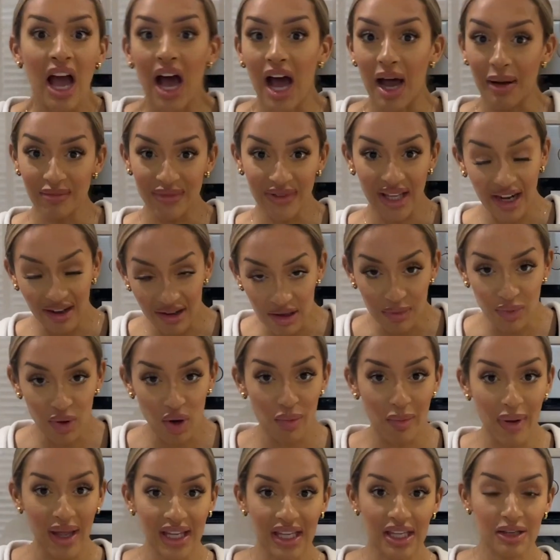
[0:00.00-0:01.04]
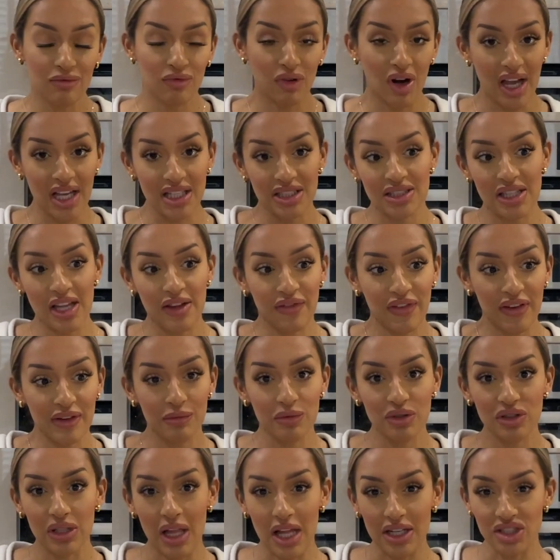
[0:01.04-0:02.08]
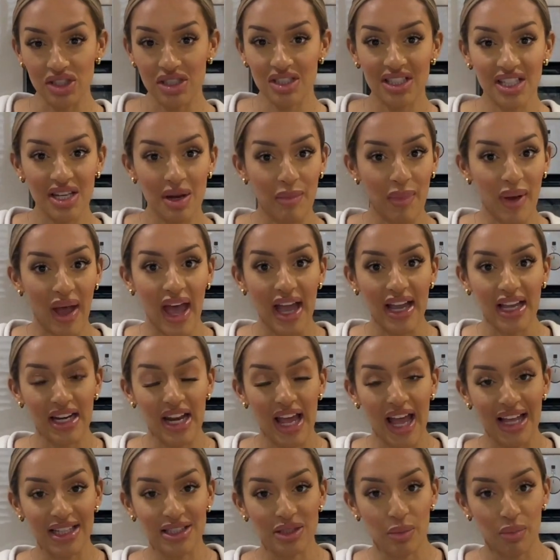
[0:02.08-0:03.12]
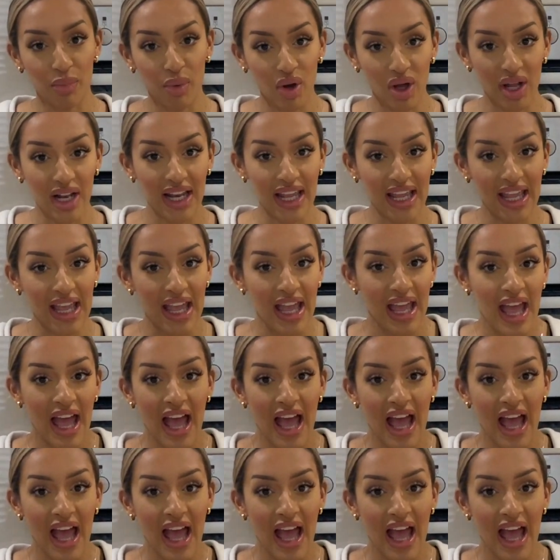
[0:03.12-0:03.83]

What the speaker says: I'm terrible at making rice if it was like just in a bag and I had to boil it